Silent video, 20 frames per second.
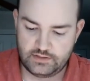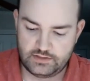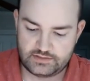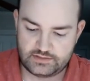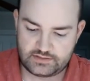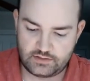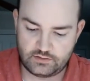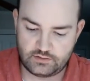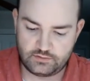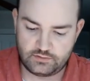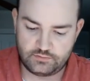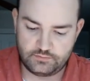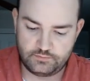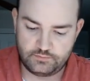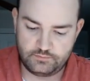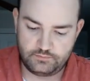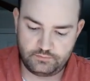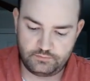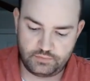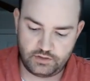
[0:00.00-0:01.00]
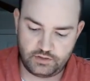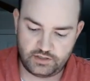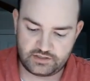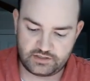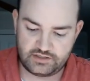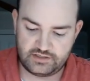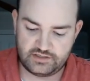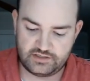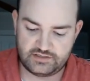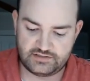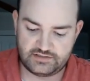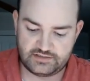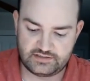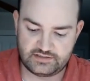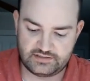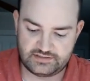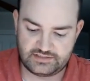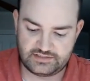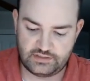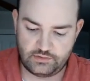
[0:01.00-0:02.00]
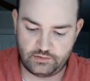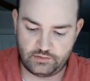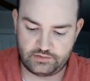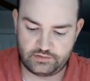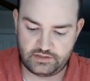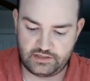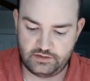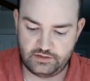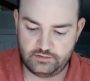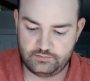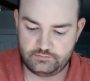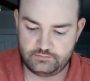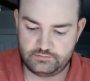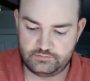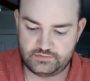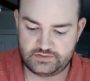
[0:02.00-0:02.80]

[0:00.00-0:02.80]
So, plugging in 0 into here,